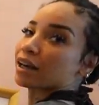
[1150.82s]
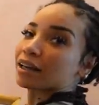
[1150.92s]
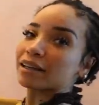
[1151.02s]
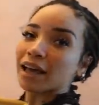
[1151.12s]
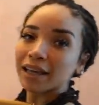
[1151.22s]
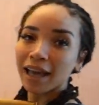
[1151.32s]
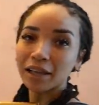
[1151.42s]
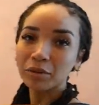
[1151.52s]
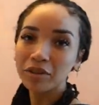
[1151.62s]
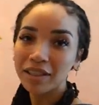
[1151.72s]
I like
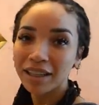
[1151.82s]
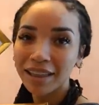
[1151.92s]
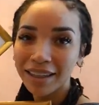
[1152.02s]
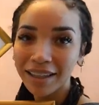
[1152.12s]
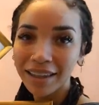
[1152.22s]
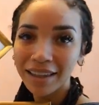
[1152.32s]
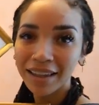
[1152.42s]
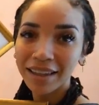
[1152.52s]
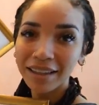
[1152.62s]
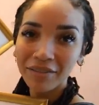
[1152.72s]
animals and I think
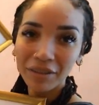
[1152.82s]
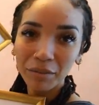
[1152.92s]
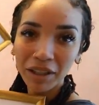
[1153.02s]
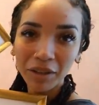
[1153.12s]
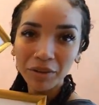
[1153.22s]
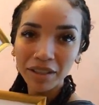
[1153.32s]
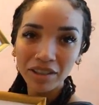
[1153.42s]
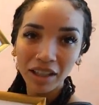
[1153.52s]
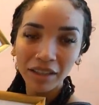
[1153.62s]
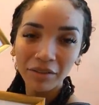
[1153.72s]
flamingos and
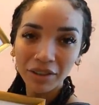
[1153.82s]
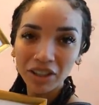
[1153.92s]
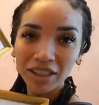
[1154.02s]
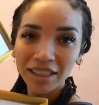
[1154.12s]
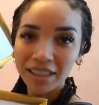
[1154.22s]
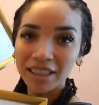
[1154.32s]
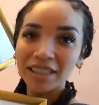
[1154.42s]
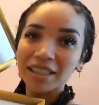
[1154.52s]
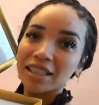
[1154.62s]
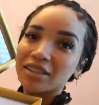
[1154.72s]

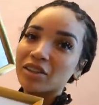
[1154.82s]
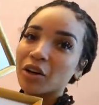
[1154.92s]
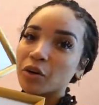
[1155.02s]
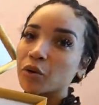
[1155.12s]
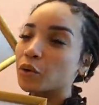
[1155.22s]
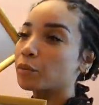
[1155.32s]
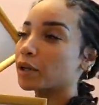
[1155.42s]
jellyfishes are cool,